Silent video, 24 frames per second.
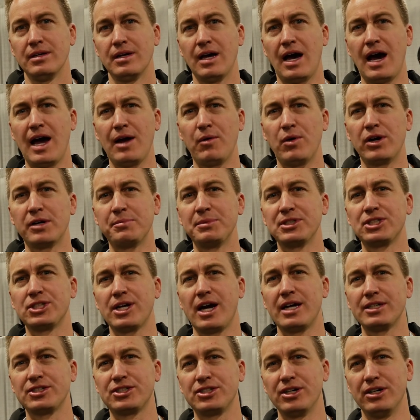Hi, welcome to
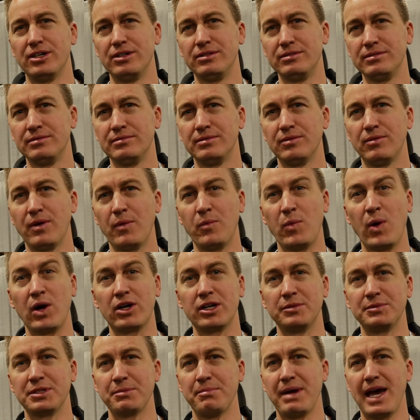SHOT Show, and
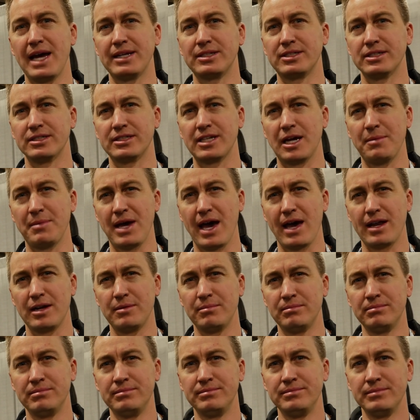welcome to Mantis. I'm
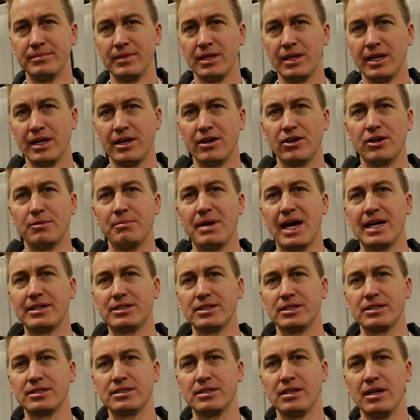Adam here at
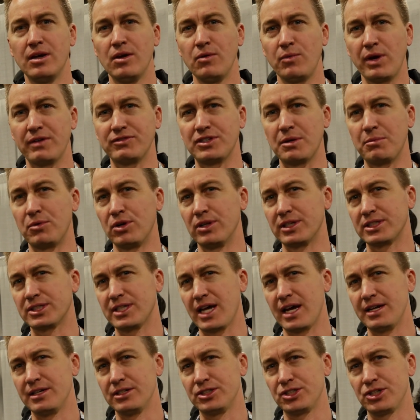Mantis. We have something real
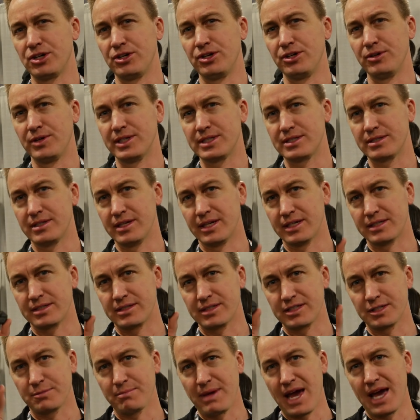exciting to show you. It's this,
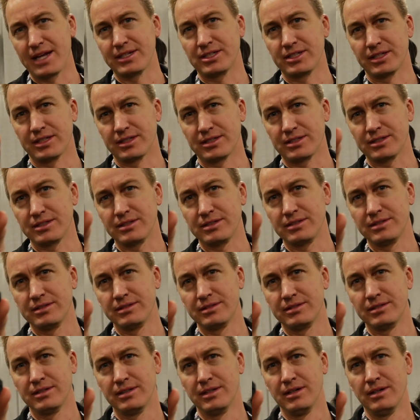it's Mantis.
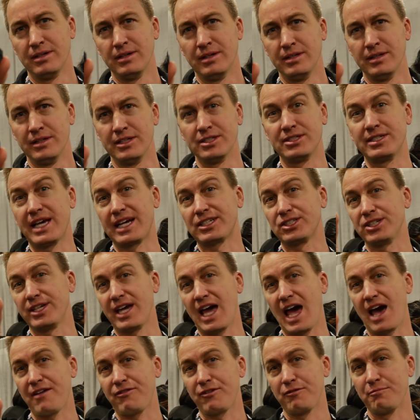This is actually
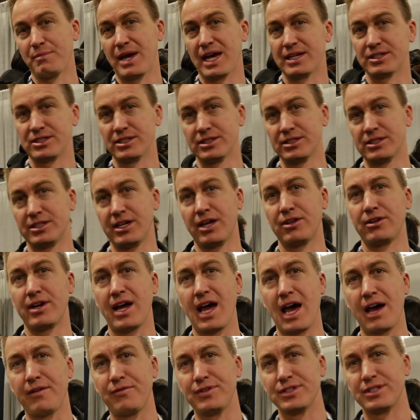half of Mantis. The other
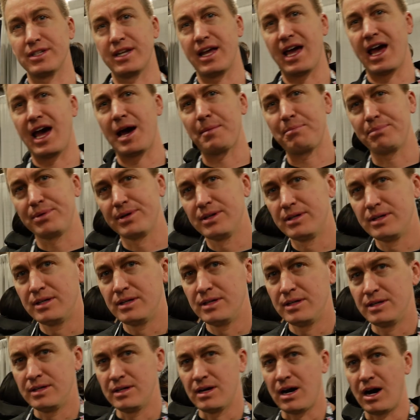half is an app
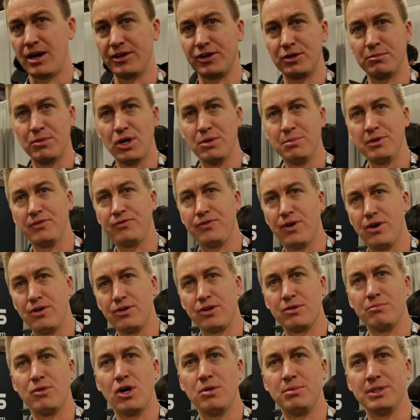on your mobile phone or
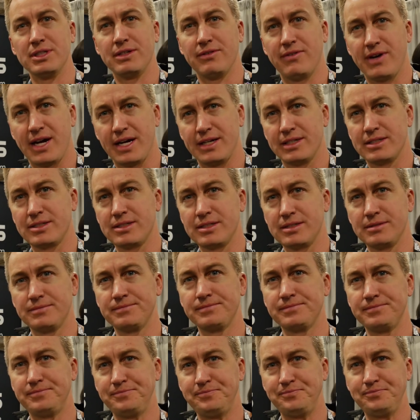mobile device.
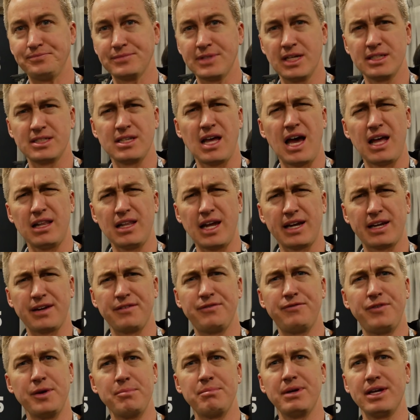It's a lot like a
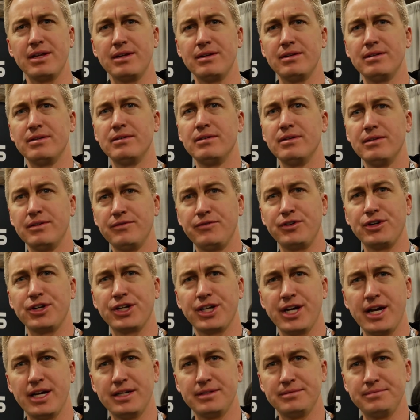Fitbit for your
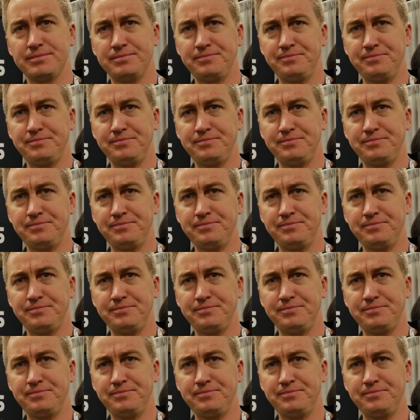gun.